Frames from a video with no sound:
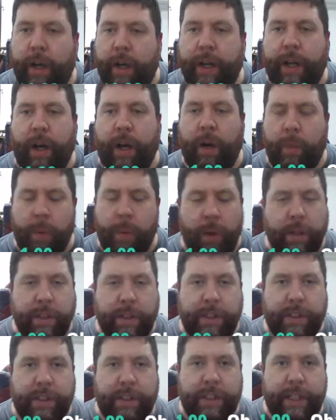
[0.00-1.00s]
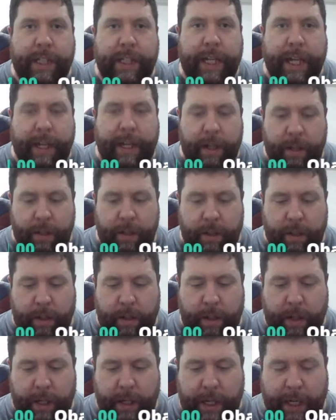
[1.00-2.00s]
I want to get
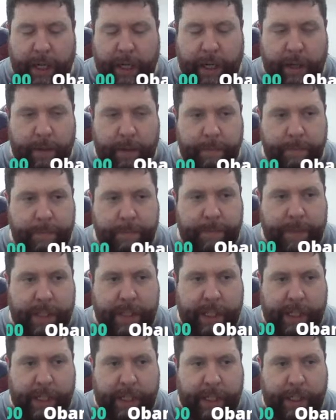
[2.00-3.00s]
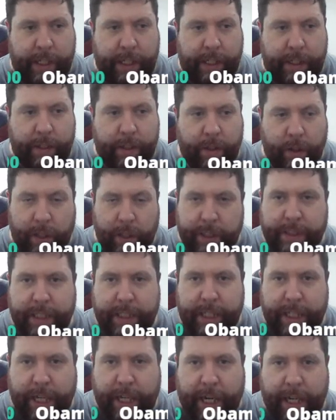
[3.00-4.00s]
the
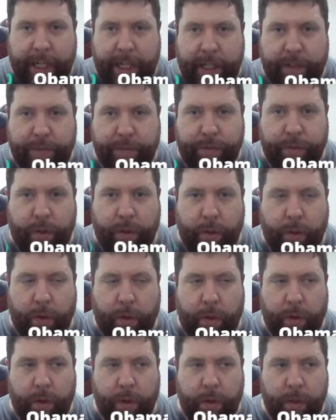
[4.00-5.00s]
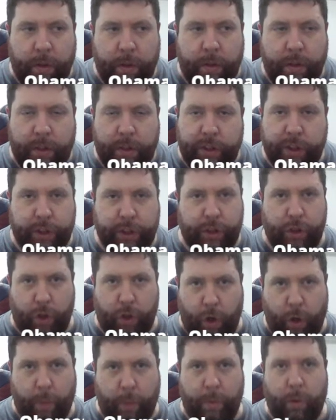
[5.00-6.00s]
1984 just
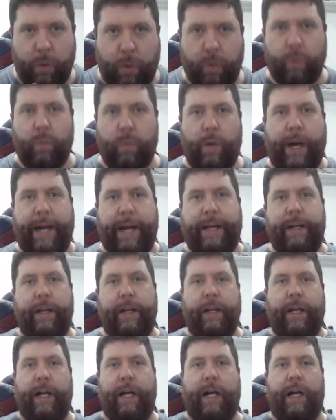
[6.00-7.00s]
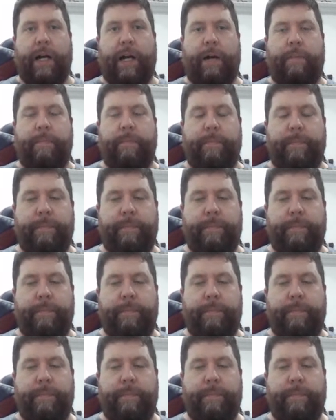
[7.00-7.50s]
normal red and